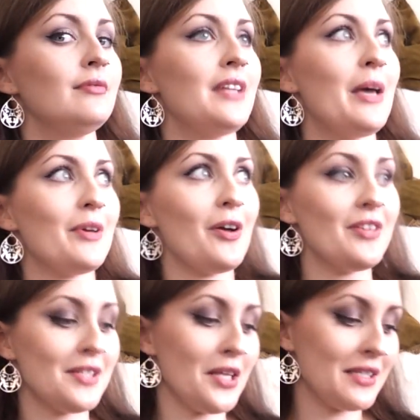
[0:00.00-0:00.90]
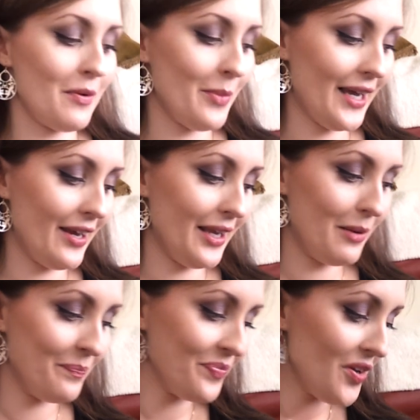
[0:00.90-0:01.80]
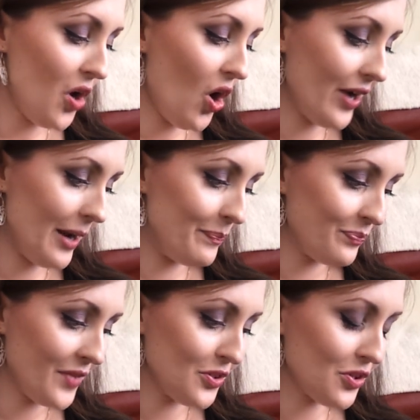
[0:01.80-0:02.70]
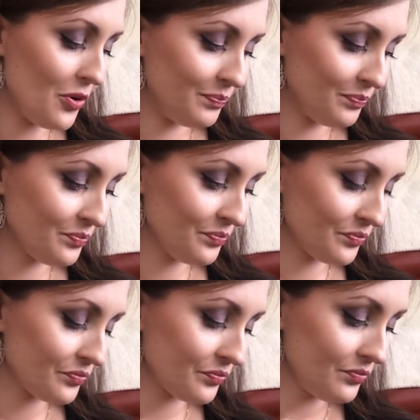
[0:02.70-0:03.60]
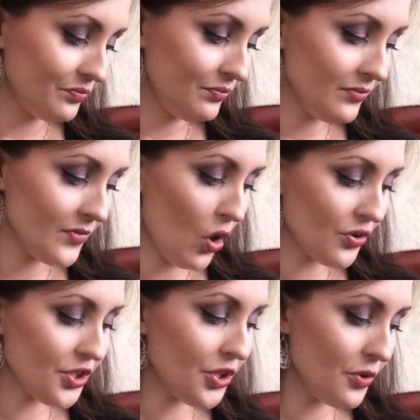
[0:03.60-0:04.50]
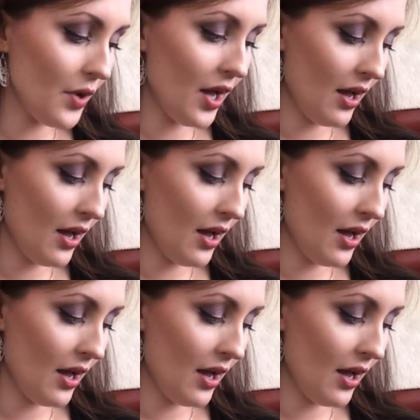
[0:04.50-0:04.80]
There we go, the sun's coming back out again. Okay, so onto